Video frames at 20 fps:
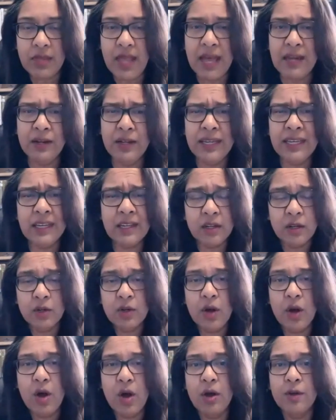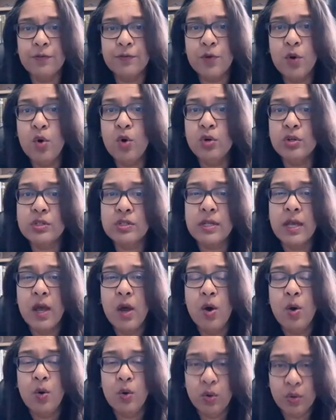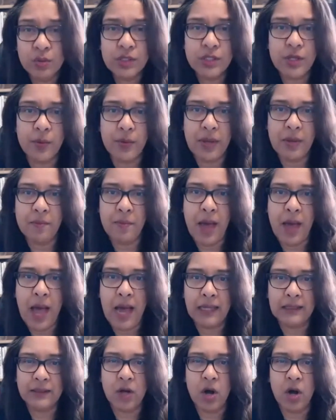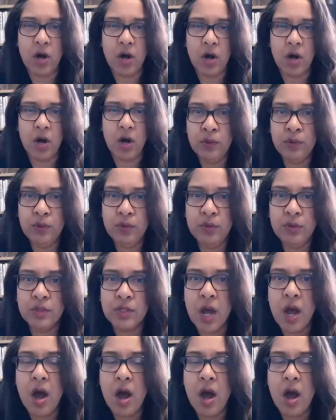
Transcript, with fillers: And it can, of course, also impact our mood,